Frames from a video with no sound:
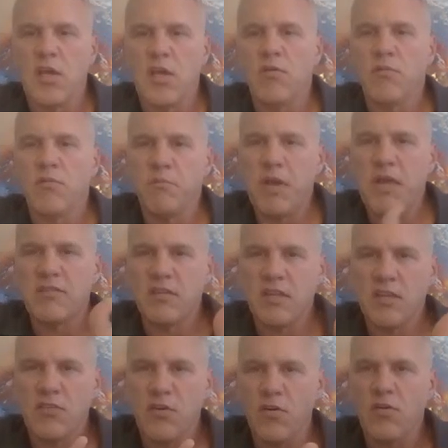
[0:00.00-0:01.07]
you know,
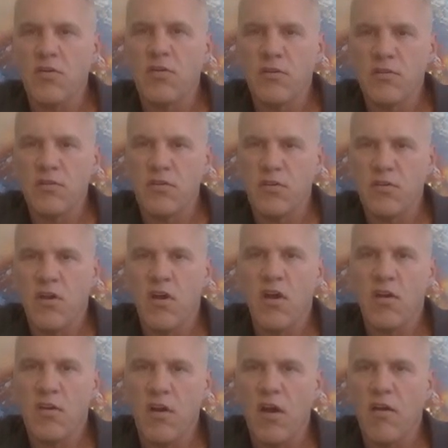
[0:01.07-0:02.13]
basically turn or turn
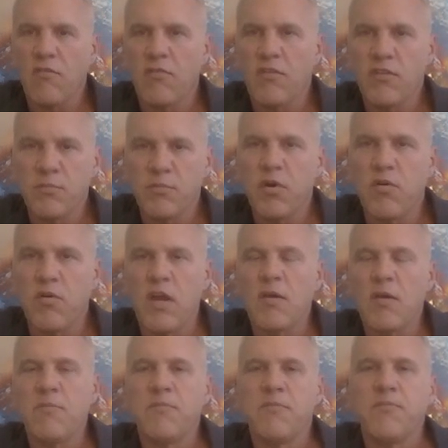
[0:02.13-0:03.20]
on or off this
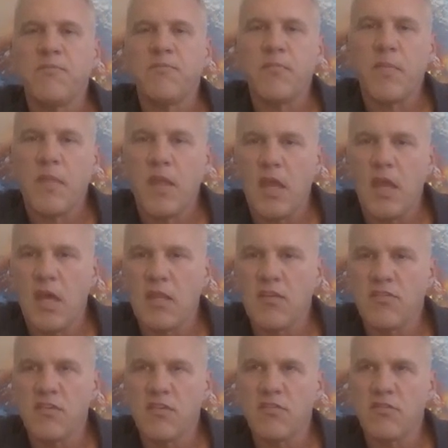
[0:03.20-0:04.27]
program
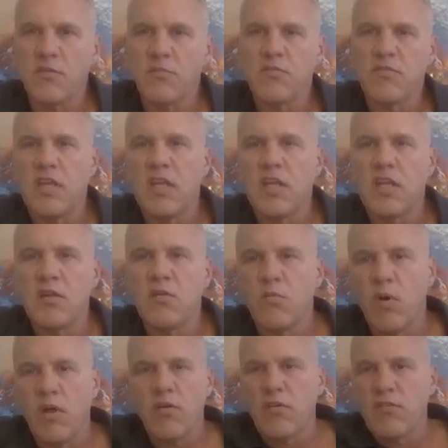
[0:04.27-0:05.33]
and the systems
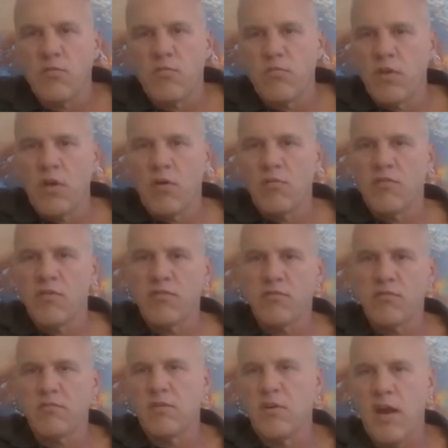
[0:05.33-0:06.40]
needed, whether it's, you know,
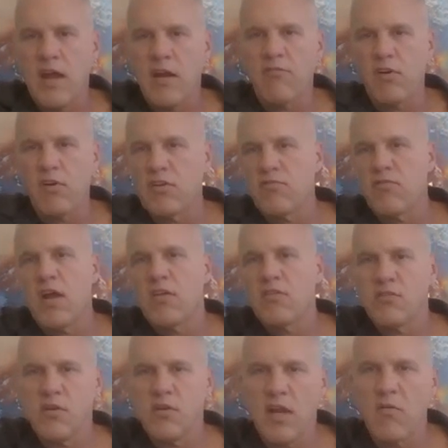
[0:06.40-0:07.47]
just you're out of French
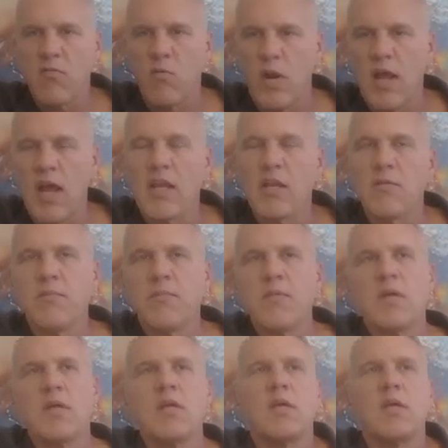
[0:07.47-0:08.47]
fries, you're out of one item.